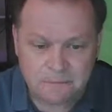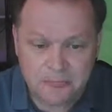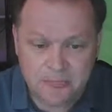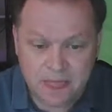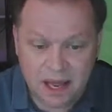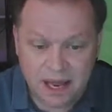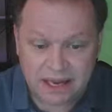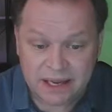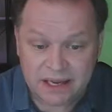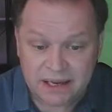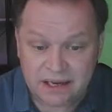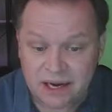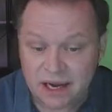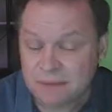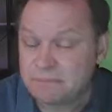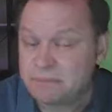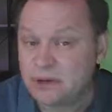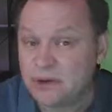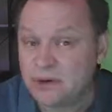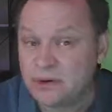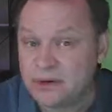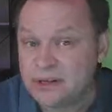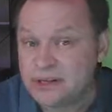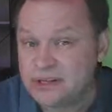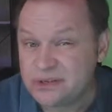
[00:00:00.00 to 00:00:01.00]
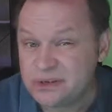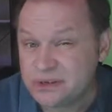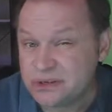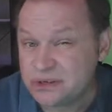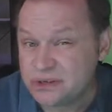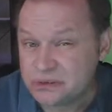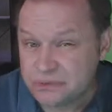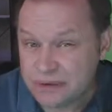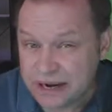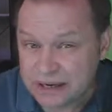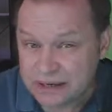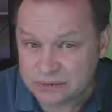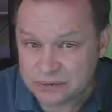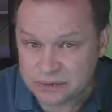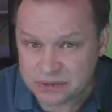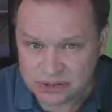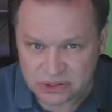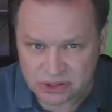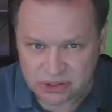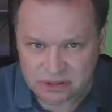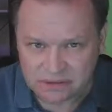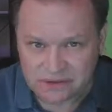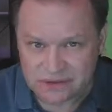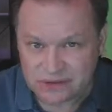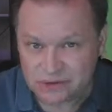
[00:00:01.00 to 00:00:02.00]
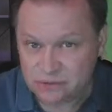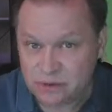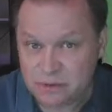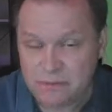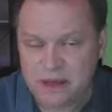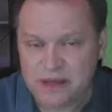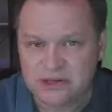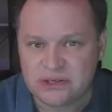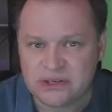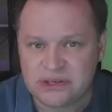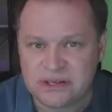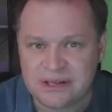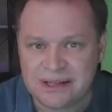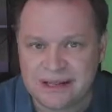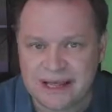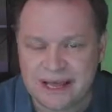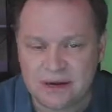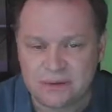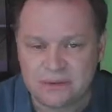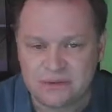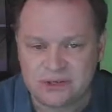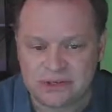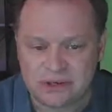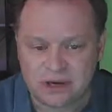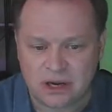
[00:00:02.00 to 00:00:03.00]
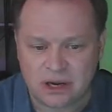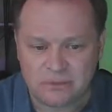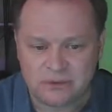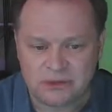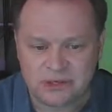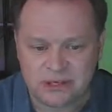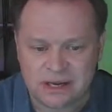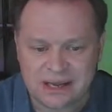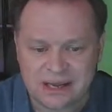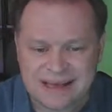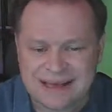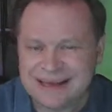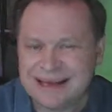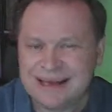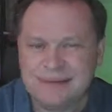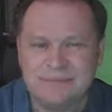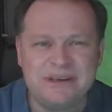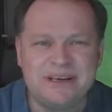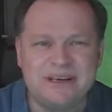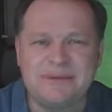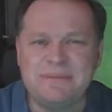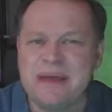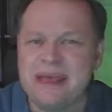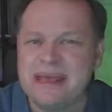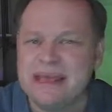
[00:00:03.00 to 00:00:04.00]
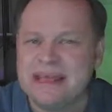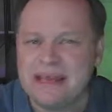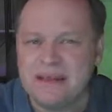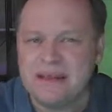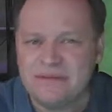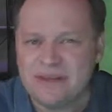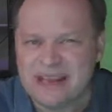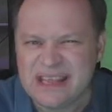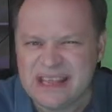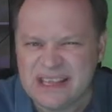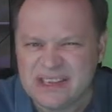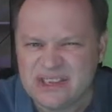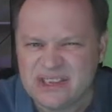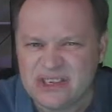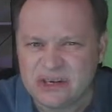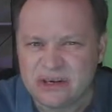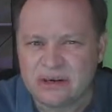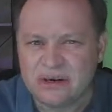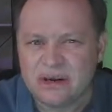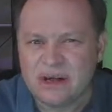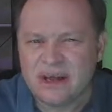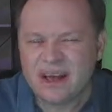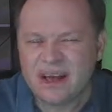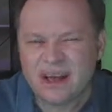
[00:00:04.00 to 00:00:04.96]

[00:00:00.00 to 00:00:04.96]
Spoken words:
I could upload it to a directory service. We mentioned that that was an option. I'm going to make it even easier.